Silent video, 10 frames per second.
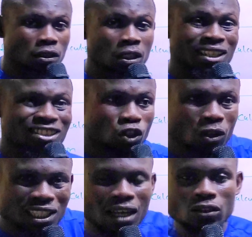the
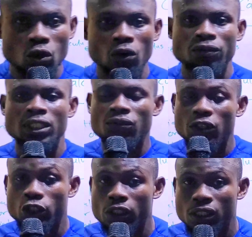resultant of
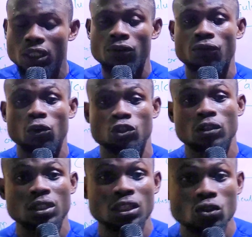differentiating a
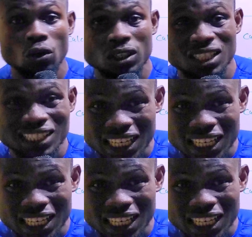function is called the